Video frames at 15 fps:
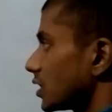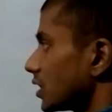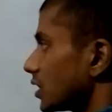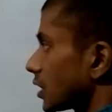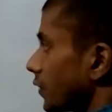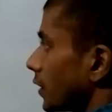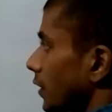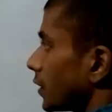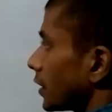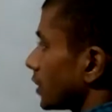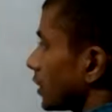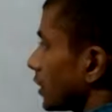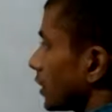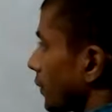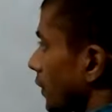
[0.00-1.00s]
So this is
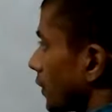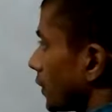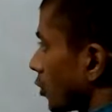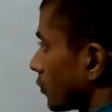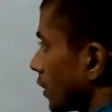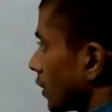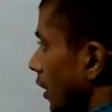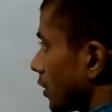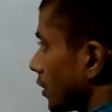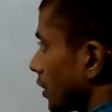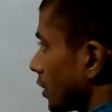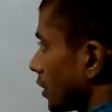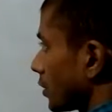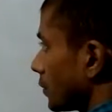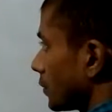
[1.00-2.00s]
given that the difference
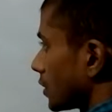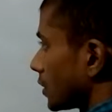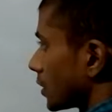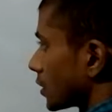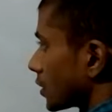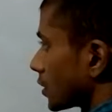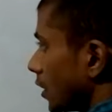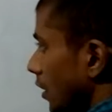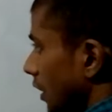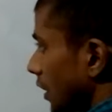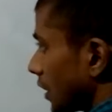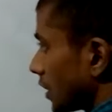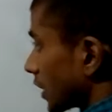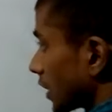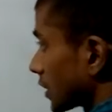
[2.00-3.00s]
of the 100th term is this.